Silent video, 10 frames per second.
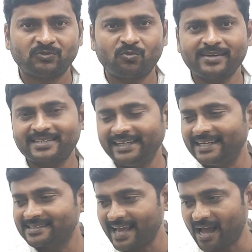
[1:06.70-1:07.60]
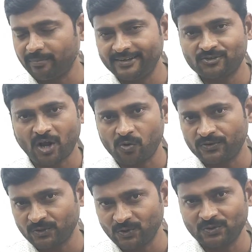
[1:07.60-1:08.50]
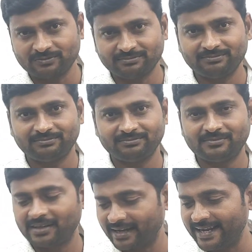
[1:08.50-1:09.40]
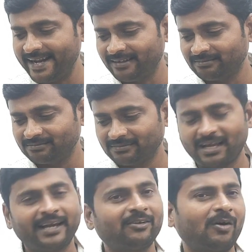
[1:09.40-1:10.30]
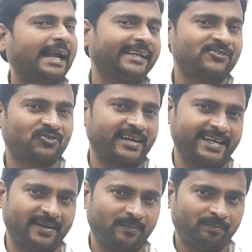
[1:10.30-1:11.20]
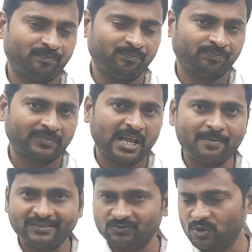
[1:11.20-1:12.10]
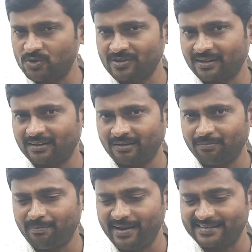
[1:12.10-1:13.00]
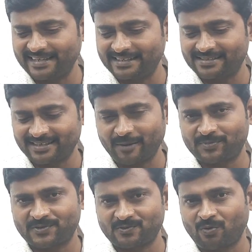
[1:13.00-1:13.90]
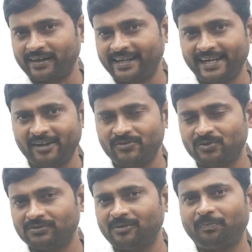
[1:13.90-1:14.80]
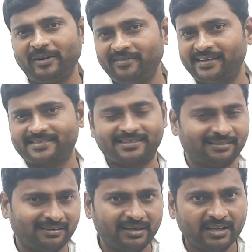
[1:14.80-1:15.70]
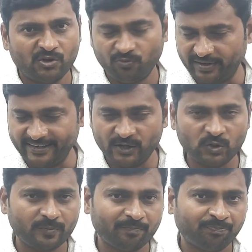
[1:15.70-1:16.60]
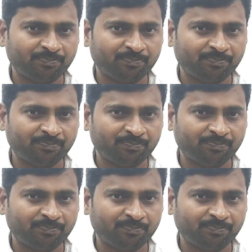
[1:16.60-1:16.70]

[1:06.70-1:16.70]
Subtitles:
Once it is a habit, how you do reading and do understanding. I mean, those are the basic steps what I gave you the previous video.